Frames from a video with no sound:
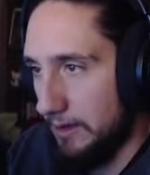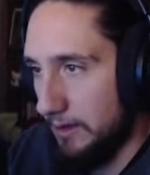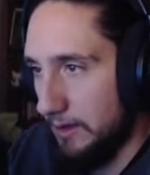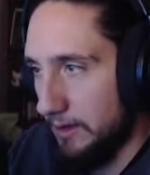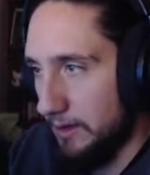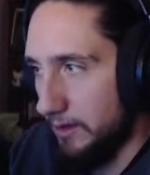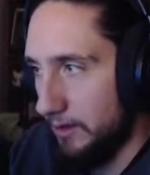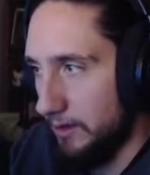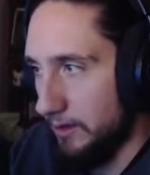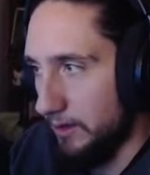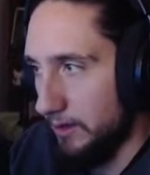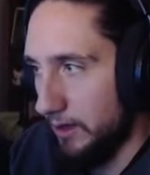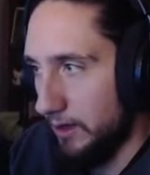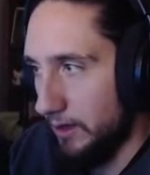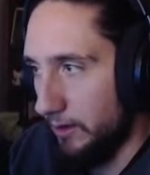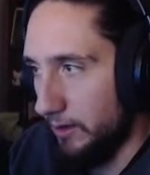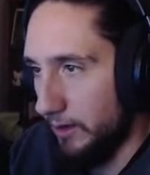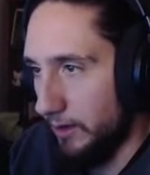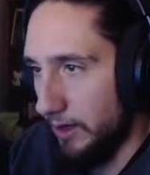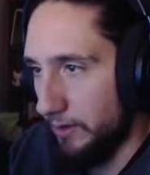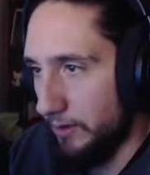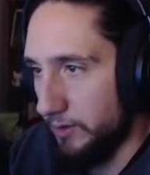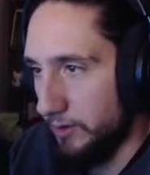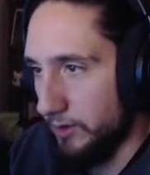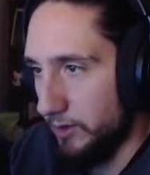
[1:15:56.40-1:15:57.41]
That'll
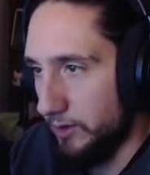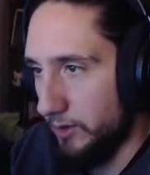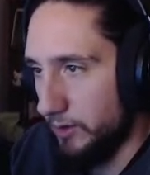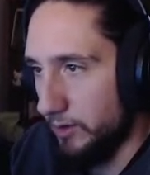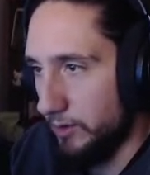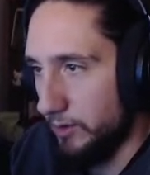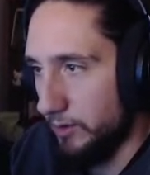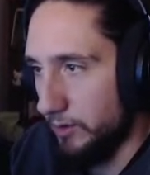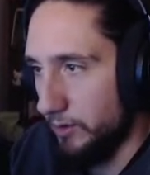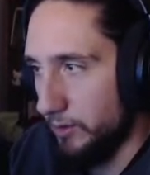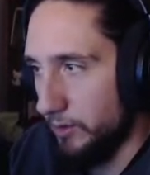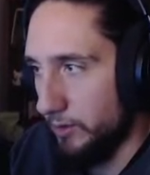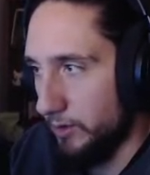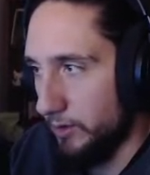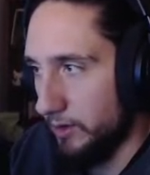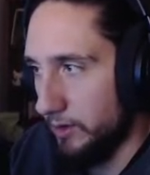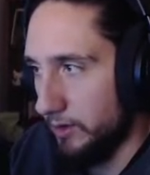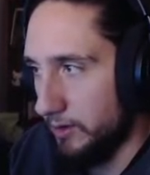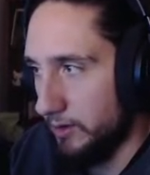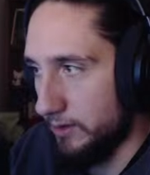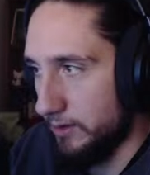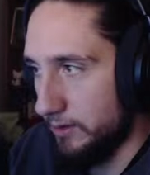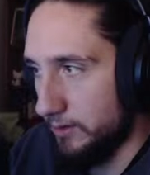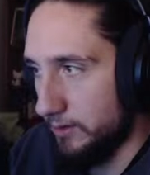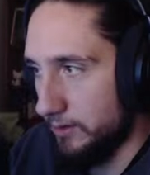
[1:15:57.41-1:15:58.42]
have to do.
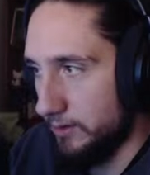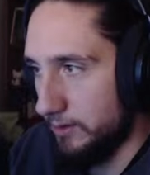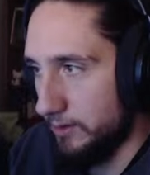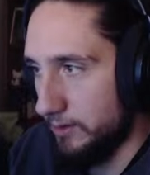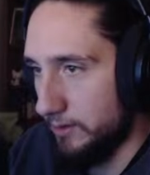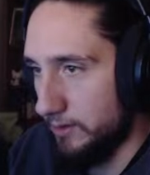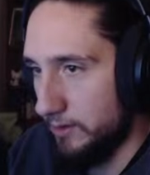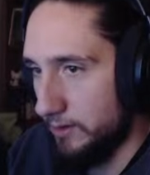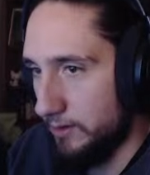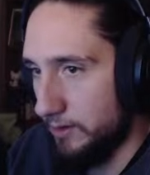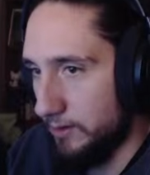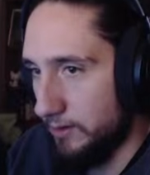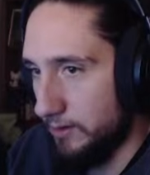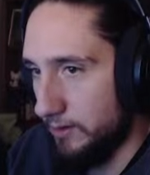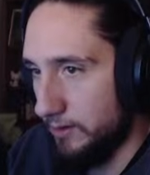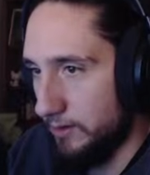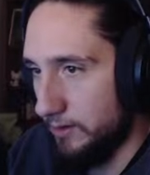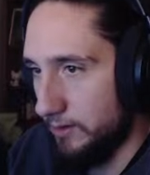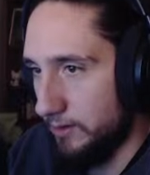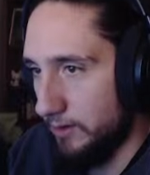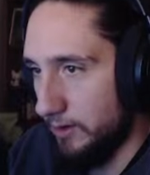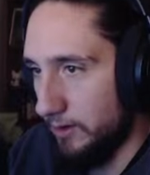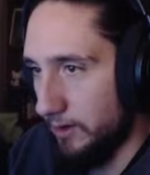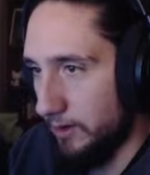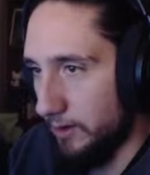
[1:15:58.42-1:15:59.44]

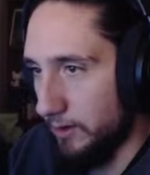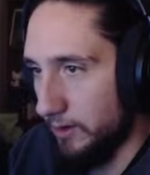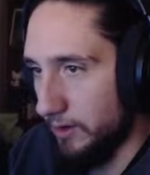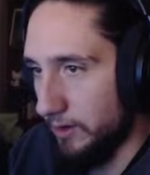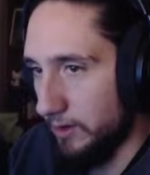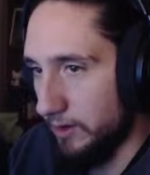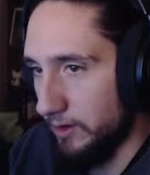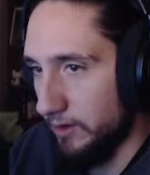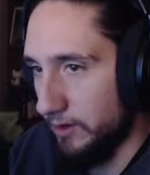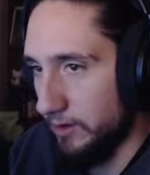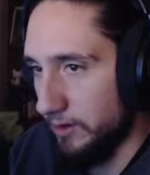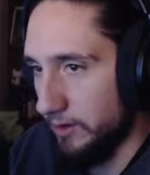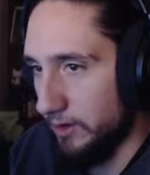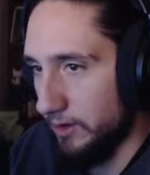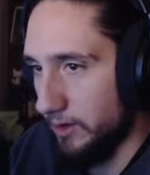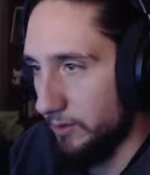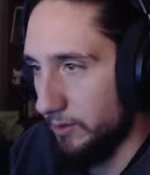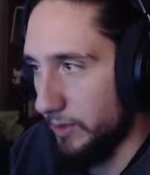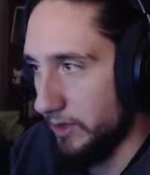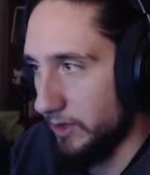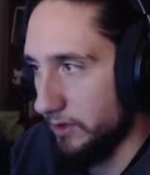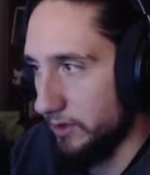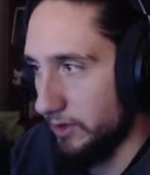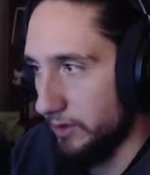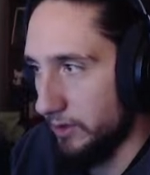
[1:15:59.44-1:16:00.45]
Oh, and then this is all
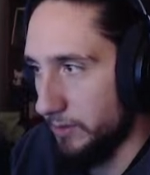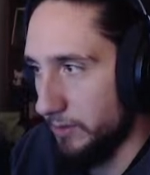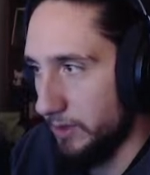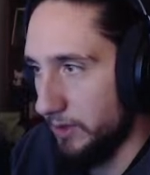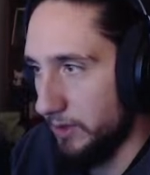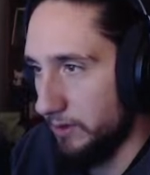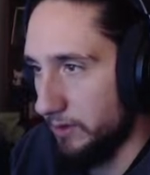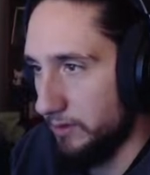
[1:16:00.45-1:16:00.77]
messed up now.